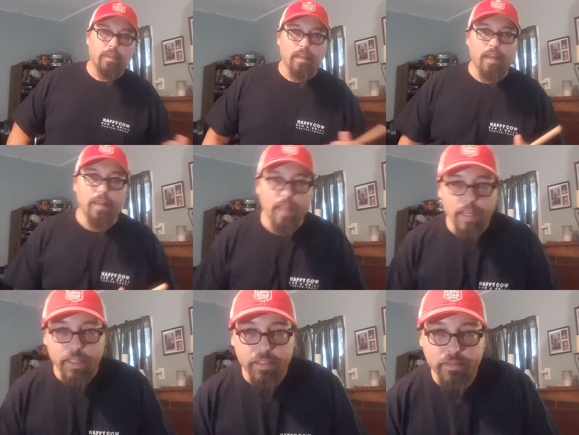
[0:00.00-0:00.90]
and hit
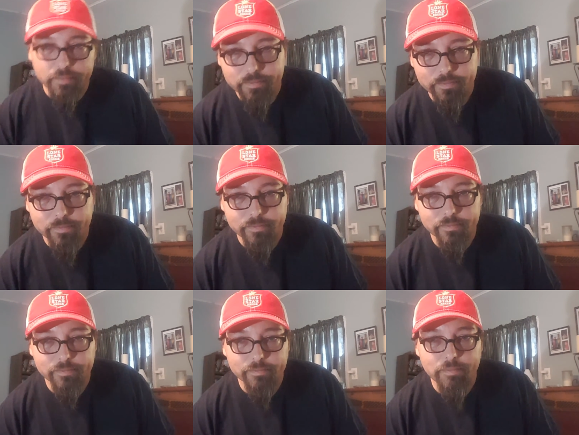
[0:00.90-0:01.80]
it.
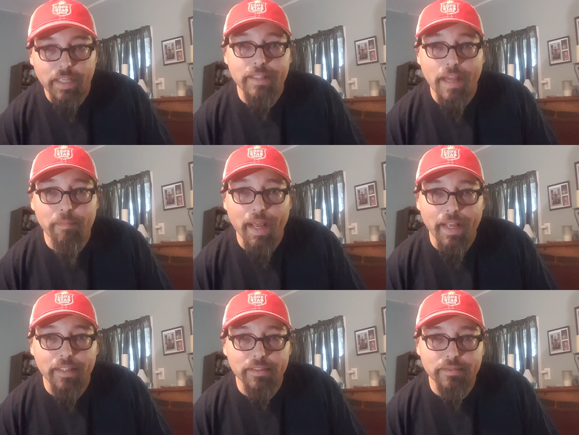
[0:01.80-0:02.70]
Hit that
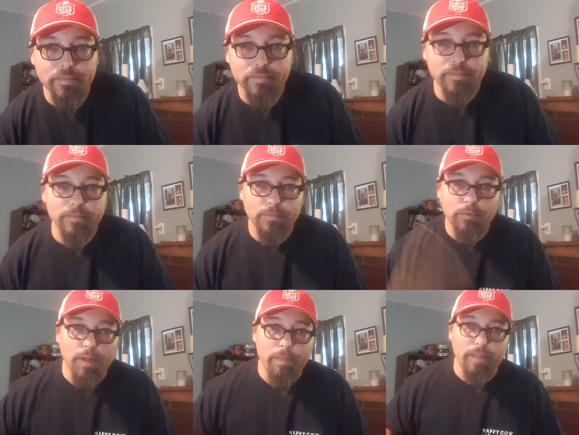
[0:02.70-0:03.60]
pad.
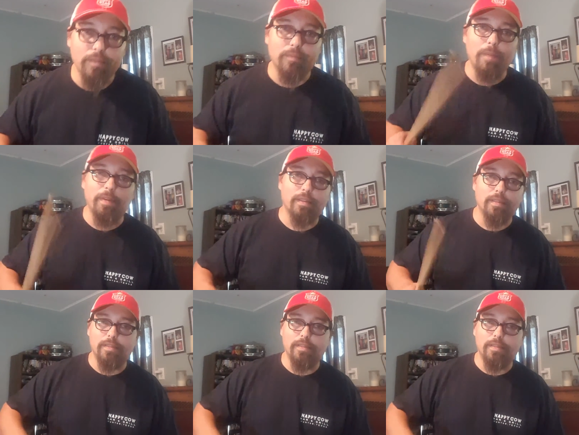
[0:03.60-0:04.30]
Grip it and rip it.